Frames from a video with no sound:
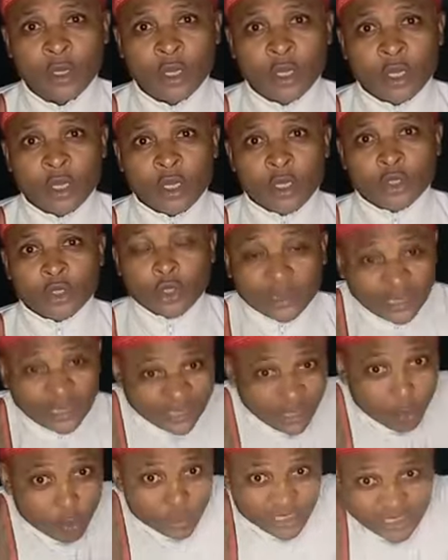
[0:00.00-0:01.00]
so that he will
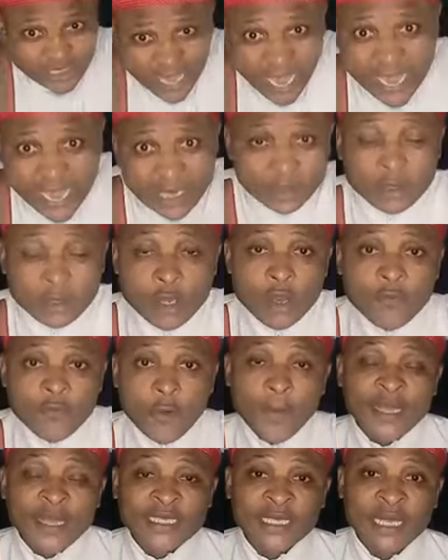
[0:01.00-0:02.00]
sign
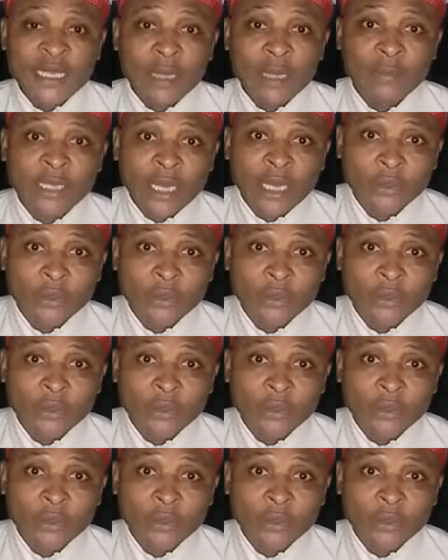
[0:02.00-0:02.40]
for Mazi Nnamdi